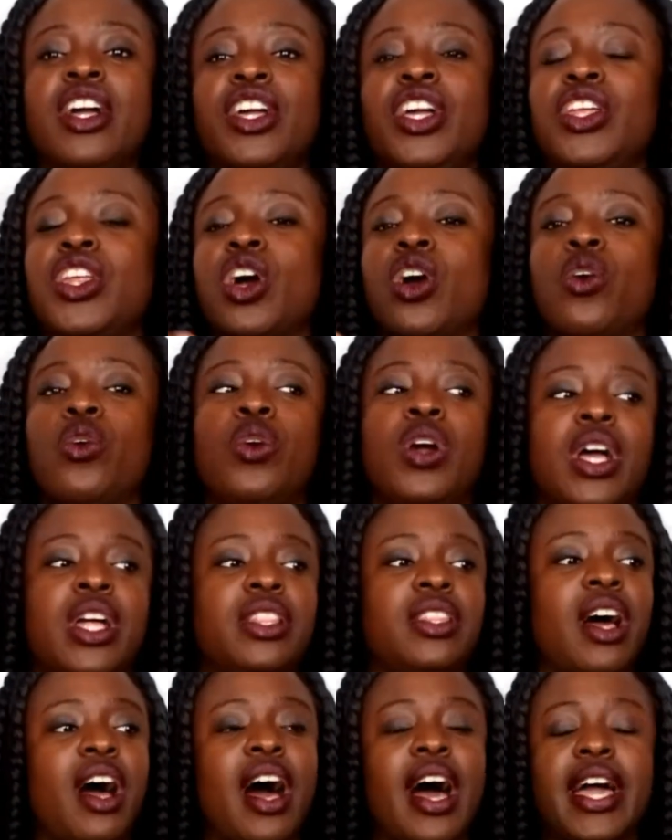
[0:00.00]

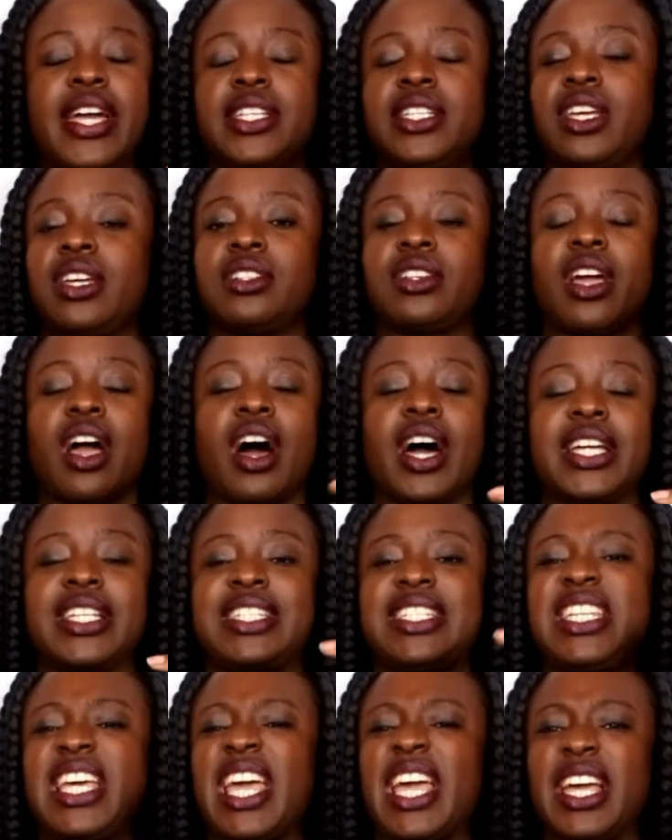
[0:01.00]
the
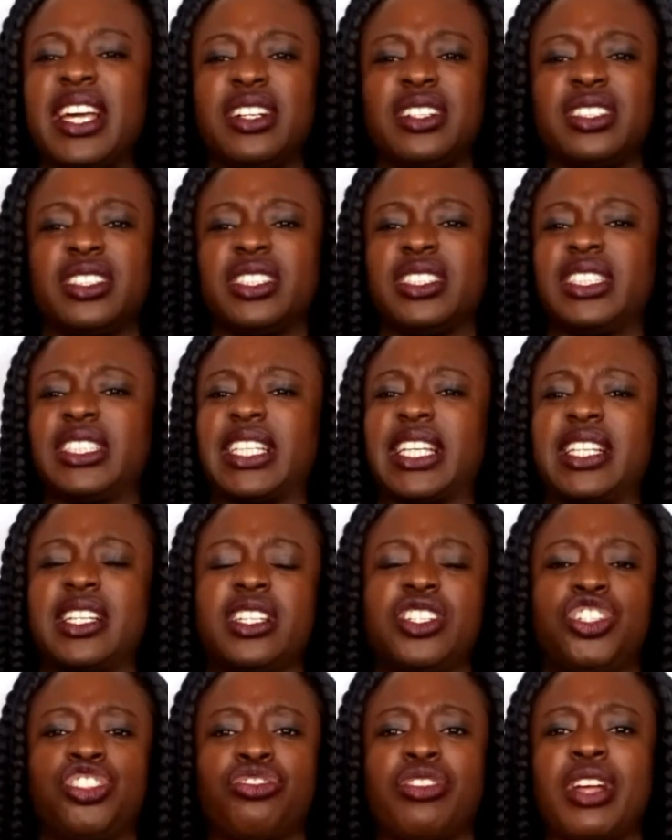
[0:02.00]
ideals and
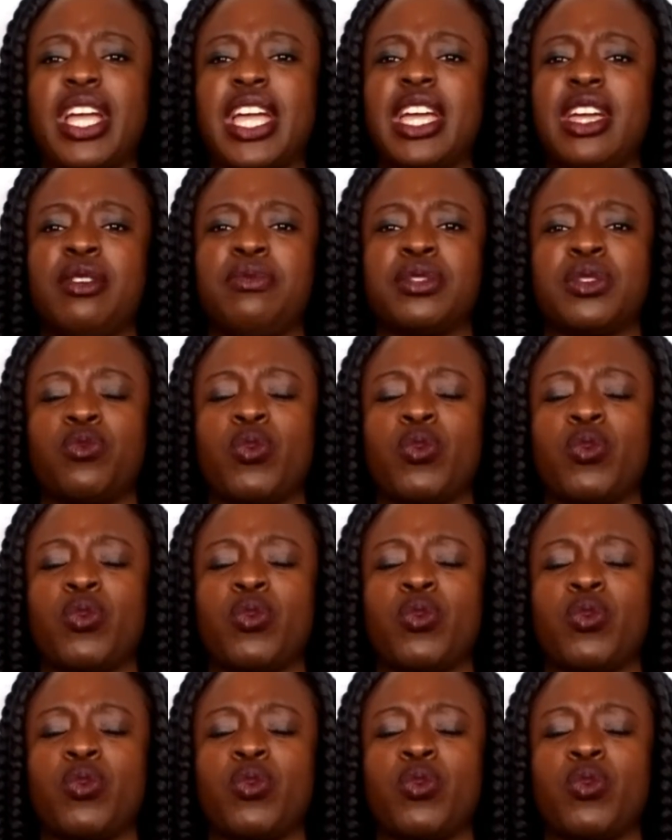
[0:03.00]
the dreams,